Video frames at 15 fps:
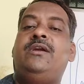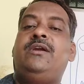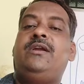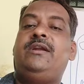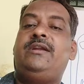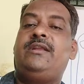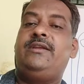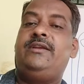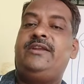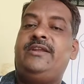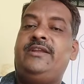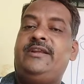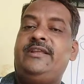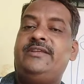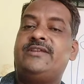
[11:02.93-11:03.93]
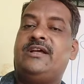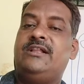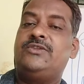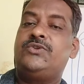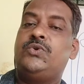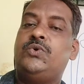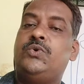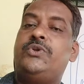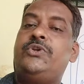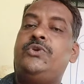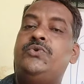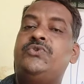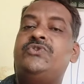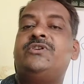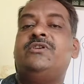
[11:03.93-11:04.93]
it is also
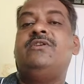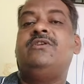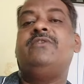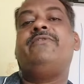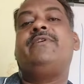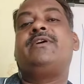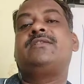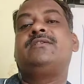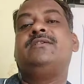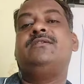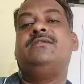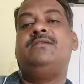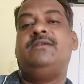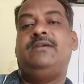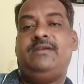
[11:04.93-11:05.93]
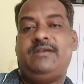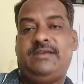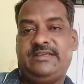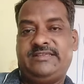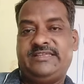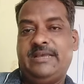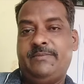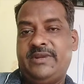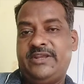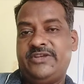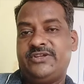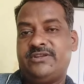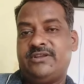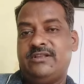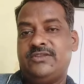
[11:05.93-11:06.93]
used for the
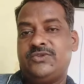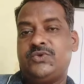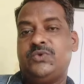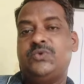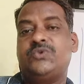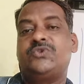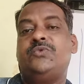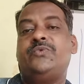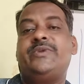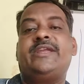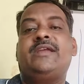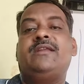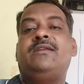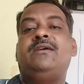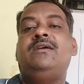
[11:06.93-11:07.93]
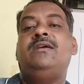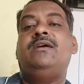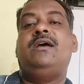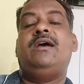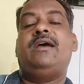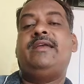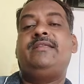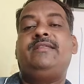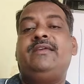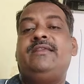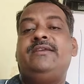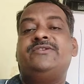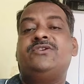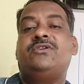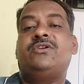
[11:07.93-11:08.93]
examination also. So we can there
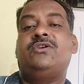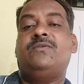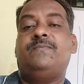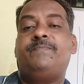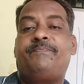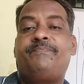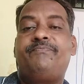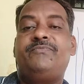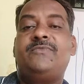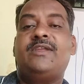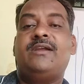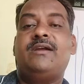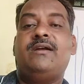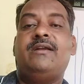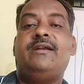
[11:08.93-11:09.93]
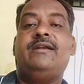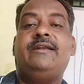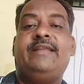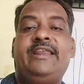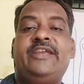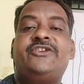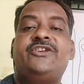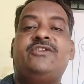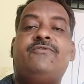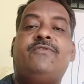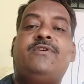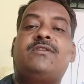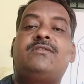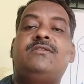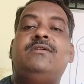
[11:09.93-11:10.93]
is a direction
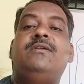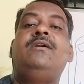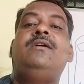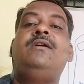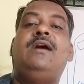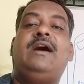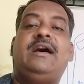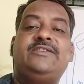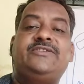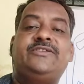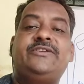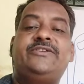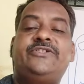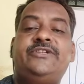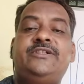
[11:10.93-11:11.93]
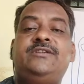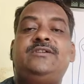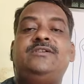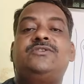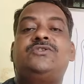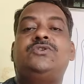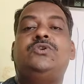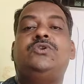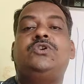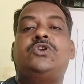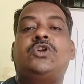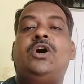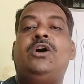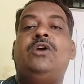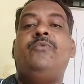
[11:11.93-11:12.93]
for the answer sheet, so
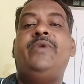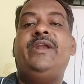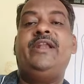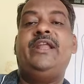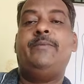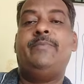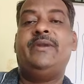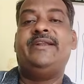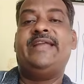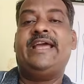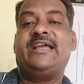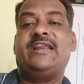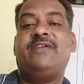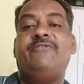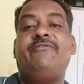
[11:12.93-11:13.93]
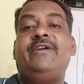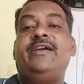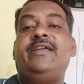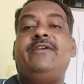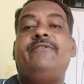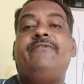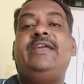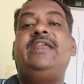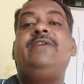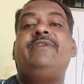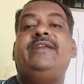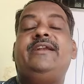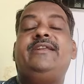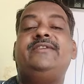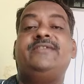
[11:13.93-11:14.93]
draw a well labeled diagram wherever
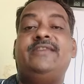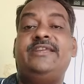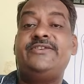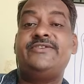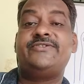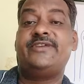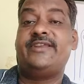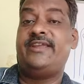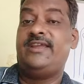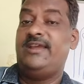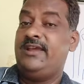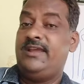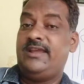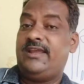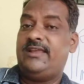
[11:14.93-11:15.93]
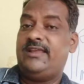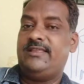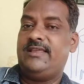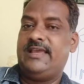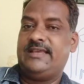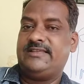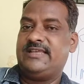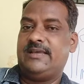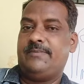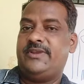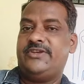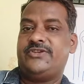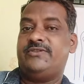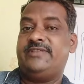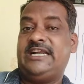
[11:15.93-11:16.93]
it is necessary in the
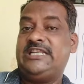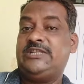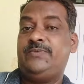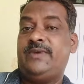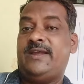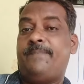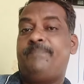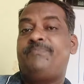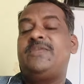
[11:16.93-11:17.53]
examination. That's why